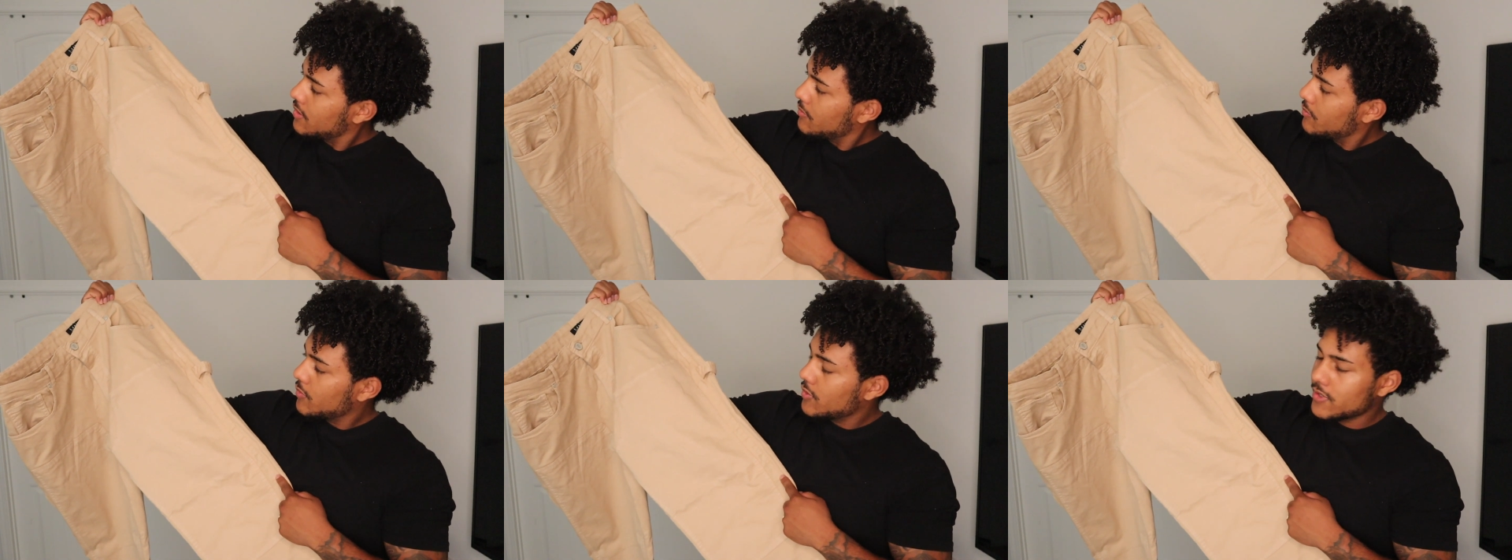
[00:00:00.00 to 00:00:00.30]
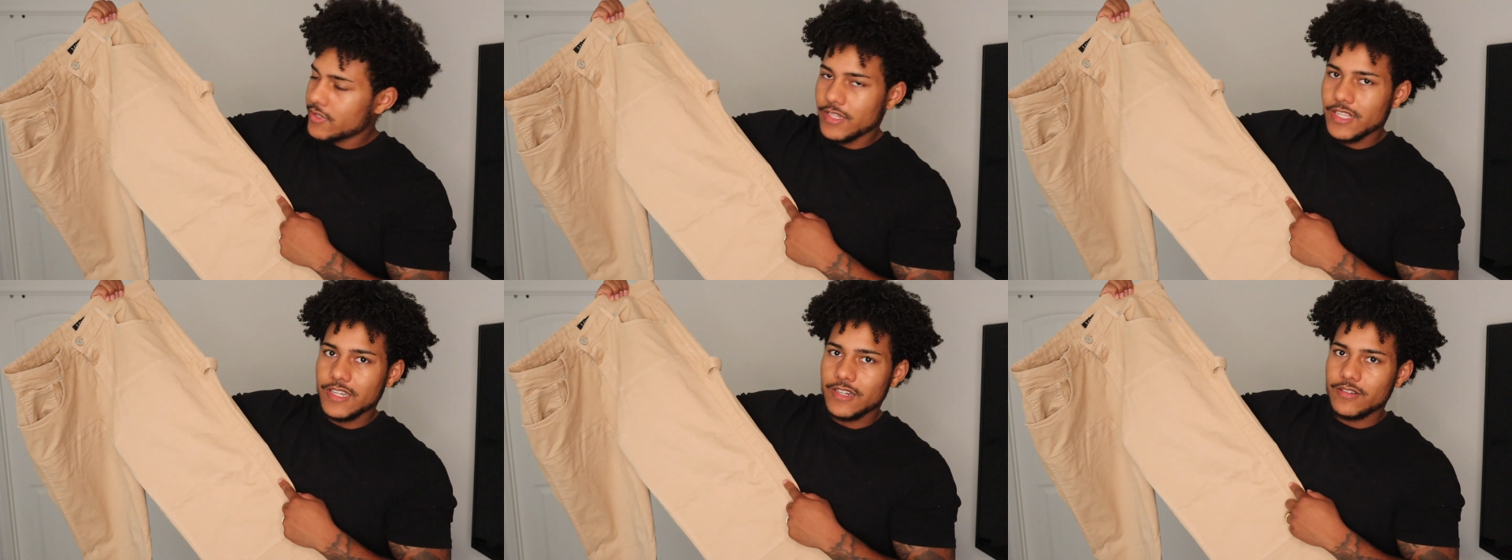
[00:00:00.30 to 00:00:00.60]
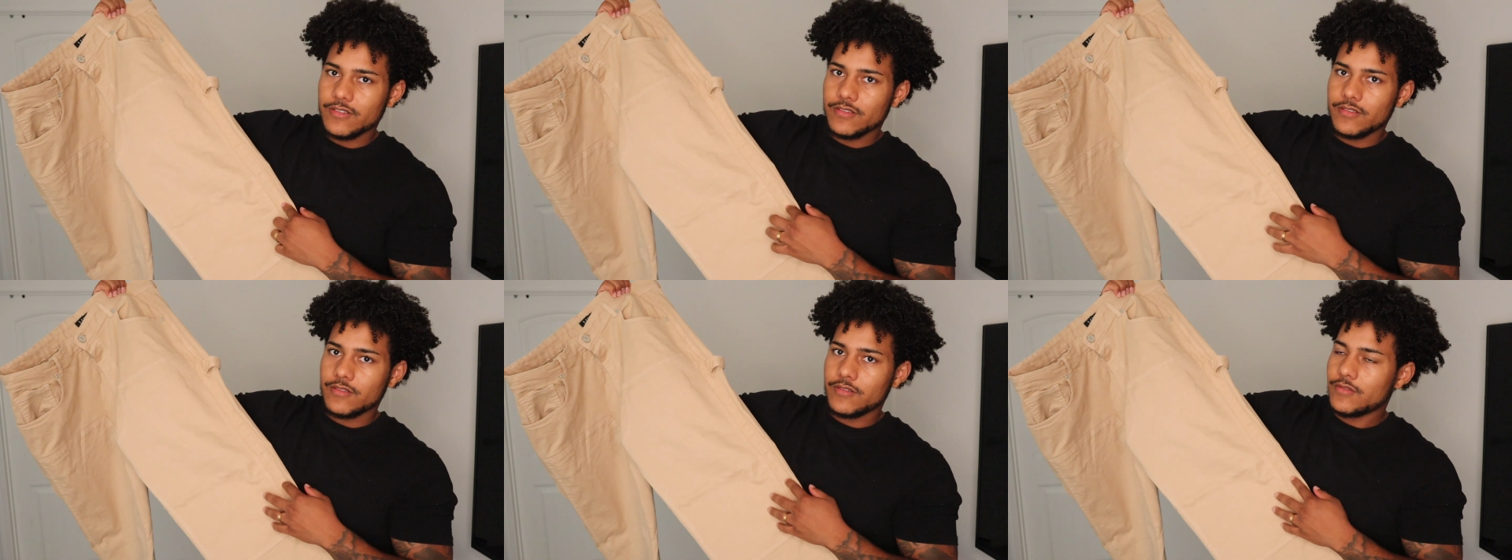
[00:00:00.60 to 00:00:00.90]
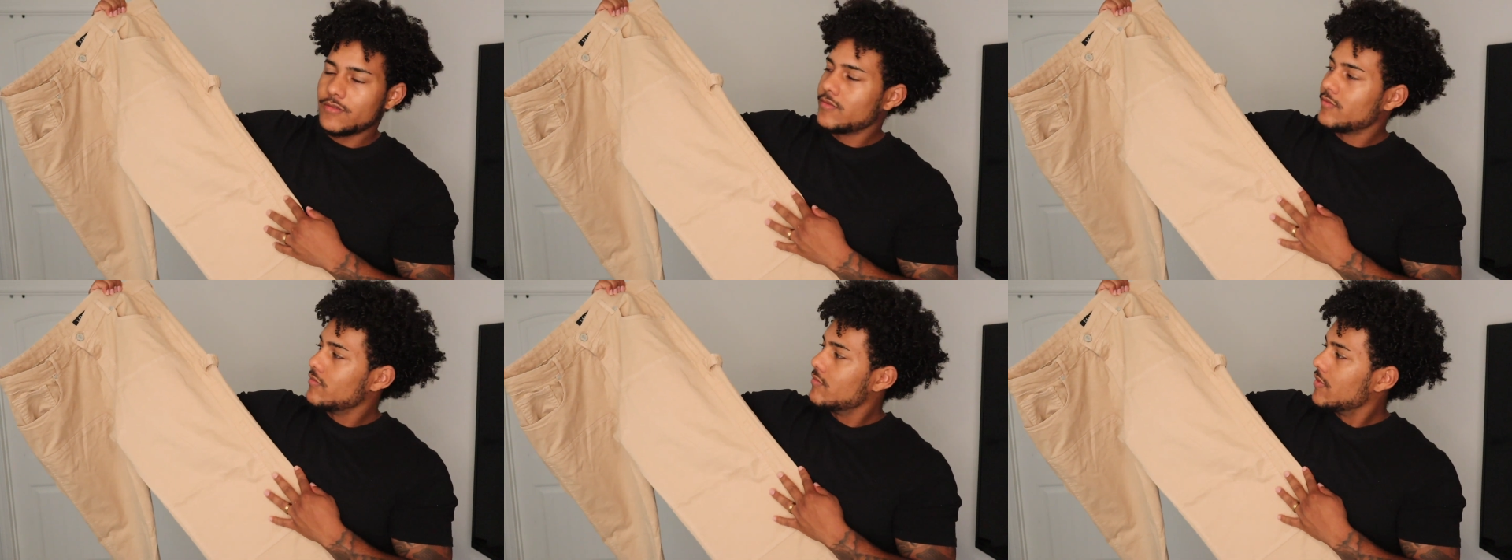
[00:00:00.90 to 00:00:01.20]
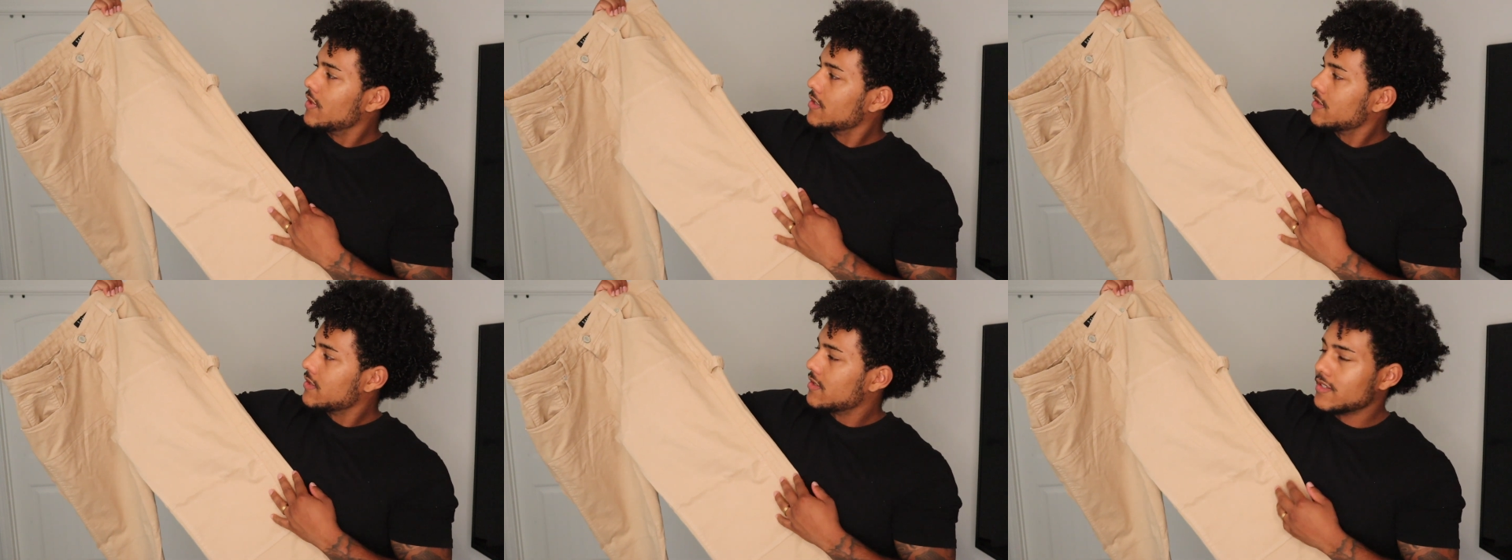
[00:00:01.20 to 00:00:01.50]
more like
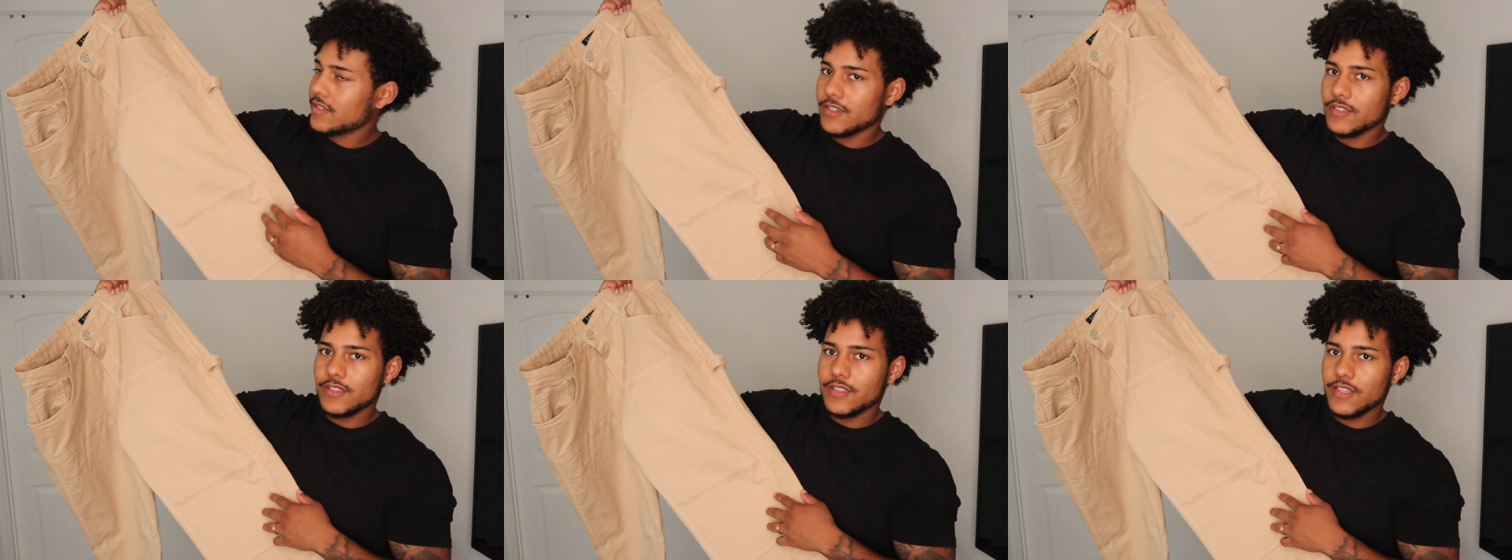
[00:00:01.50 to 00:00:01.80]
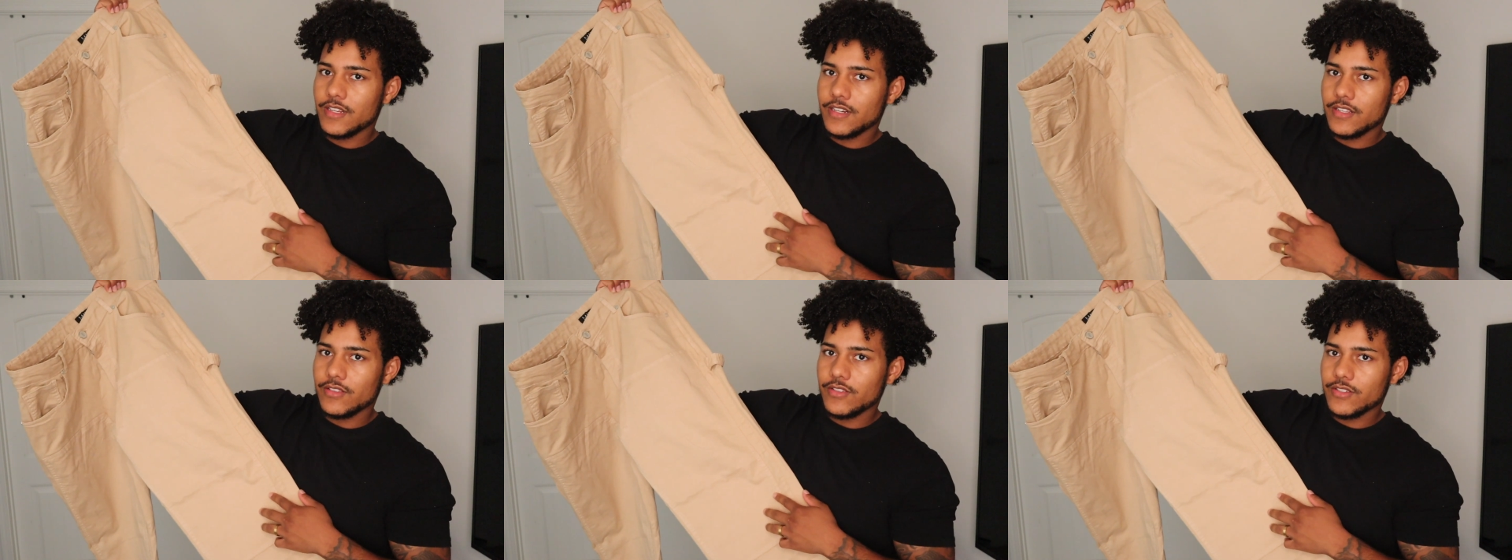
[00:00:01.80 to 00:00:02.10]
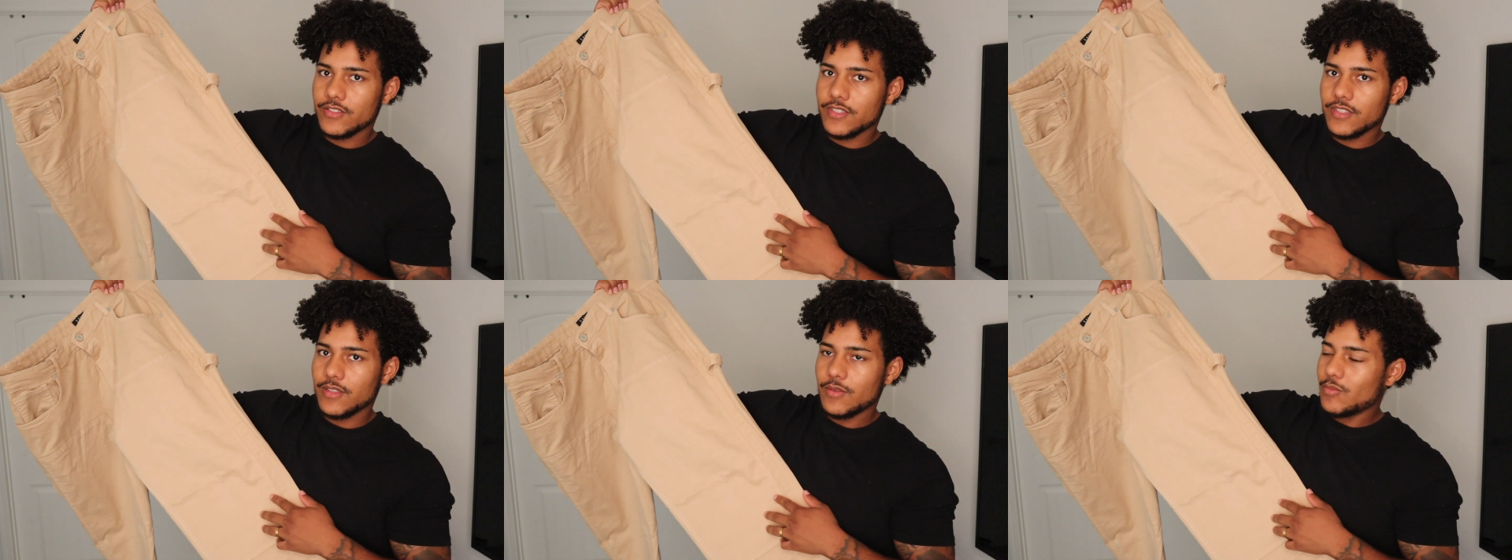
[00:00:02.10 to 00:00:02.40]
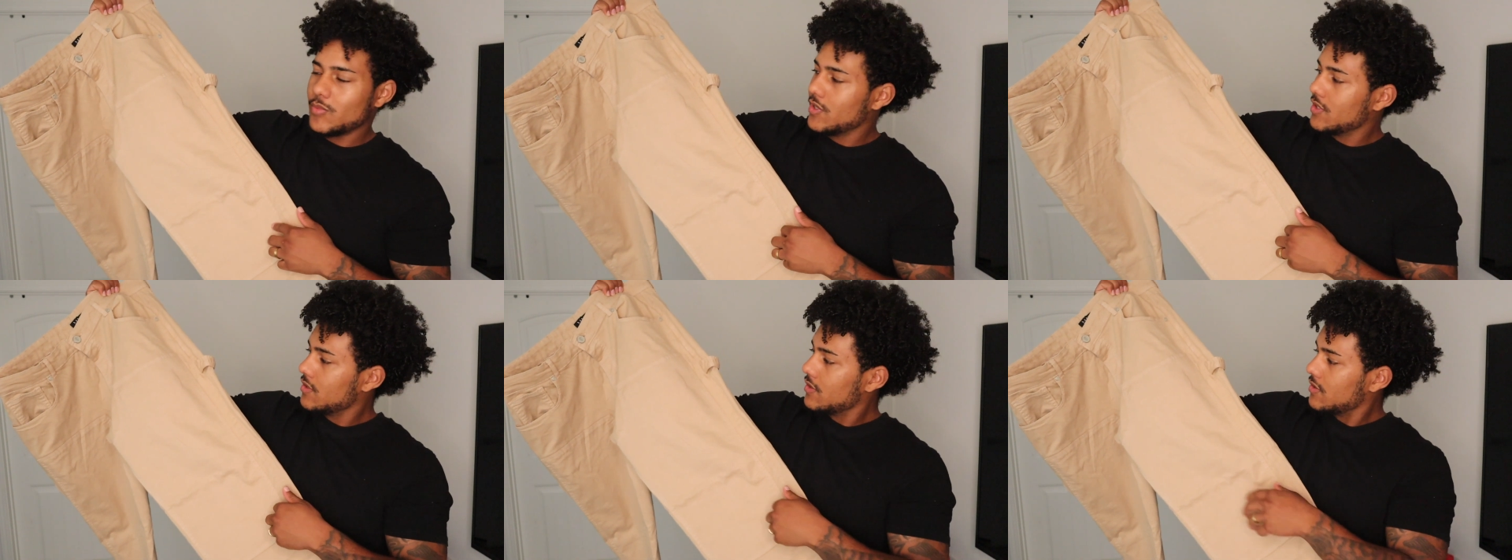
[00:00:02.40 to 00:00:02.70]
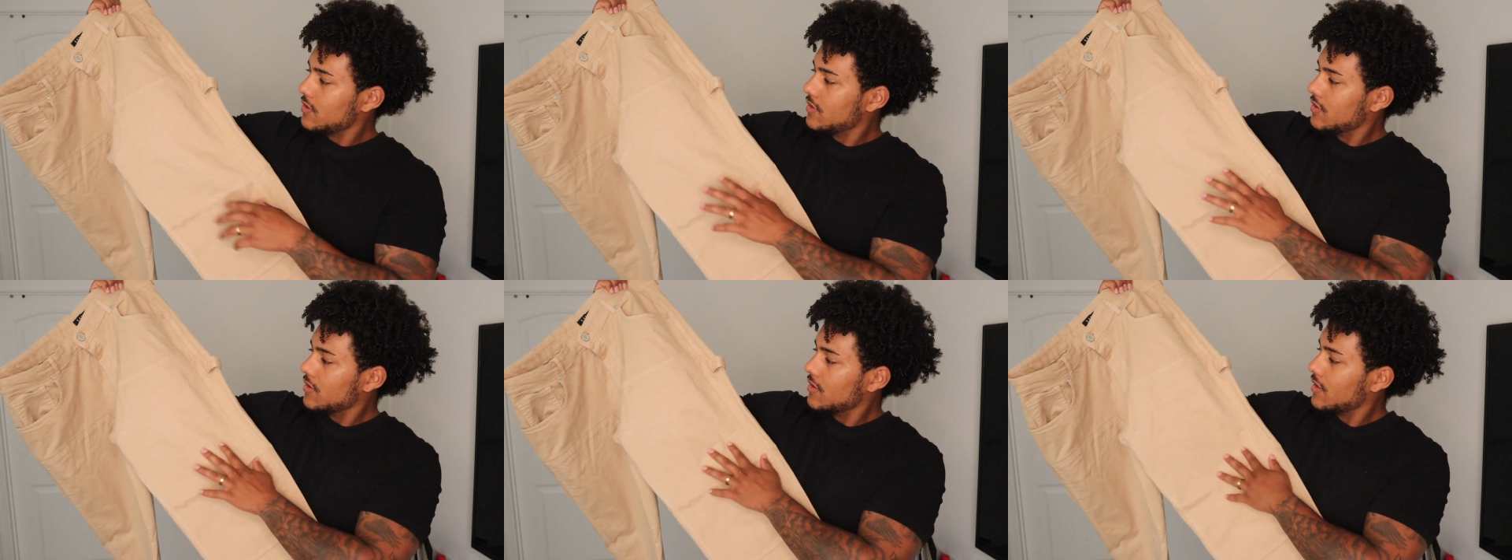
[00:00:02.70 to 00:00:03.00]
rustic than it looks in the
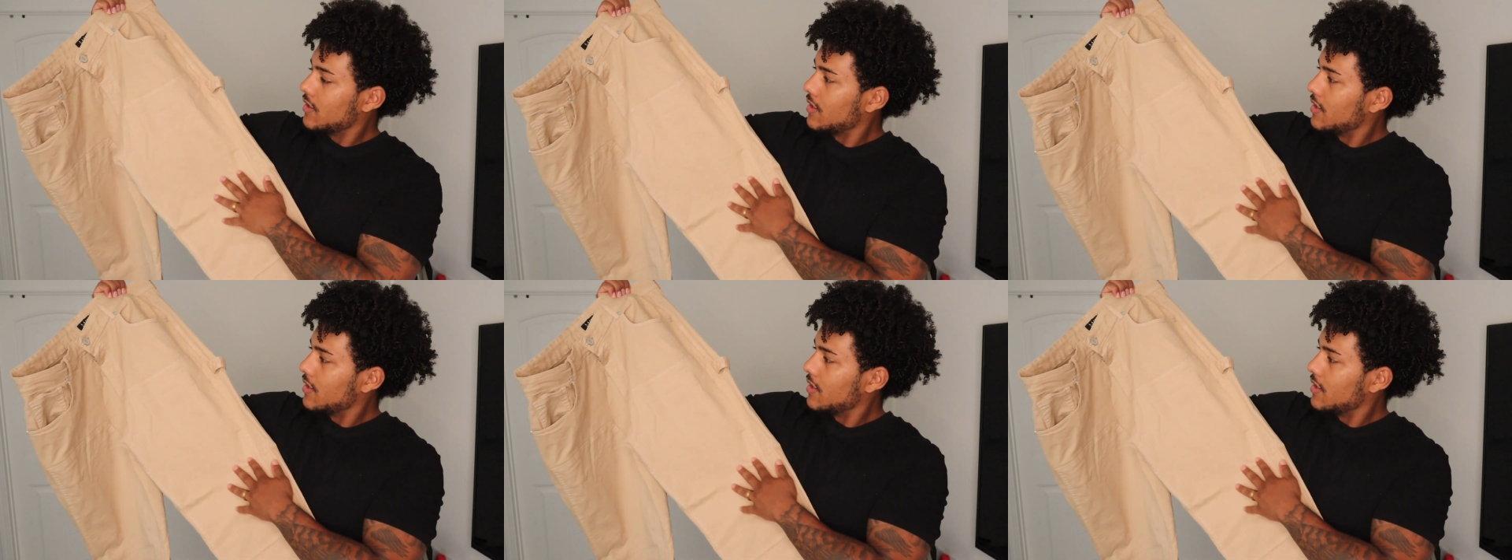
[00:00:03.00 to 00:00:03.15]
picture.